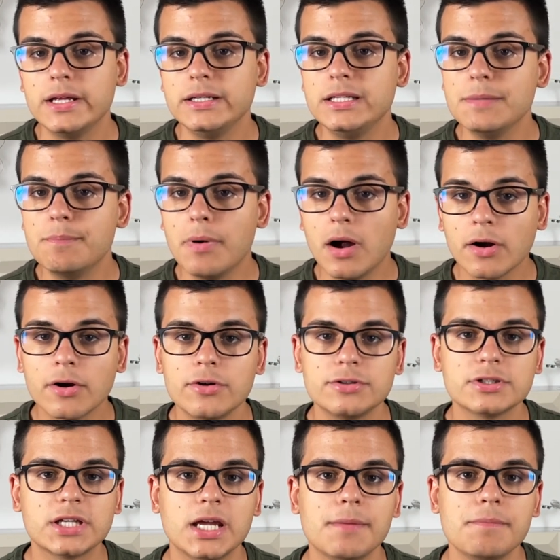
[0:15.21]

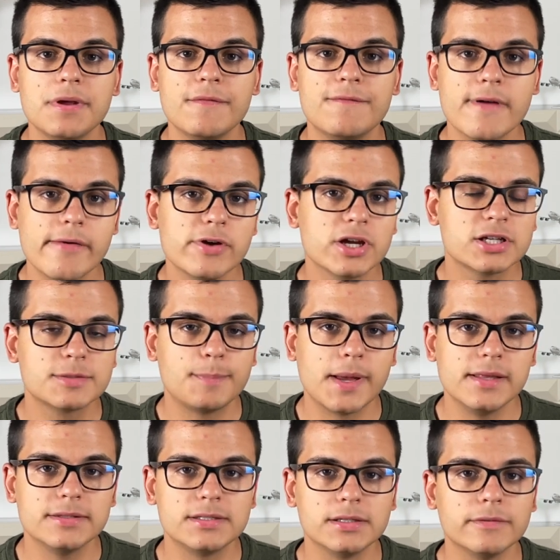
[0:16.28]
debuggers can be very
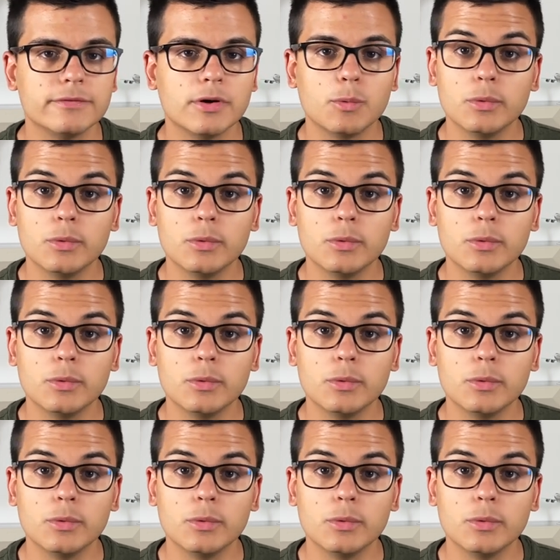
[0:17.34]
expensive,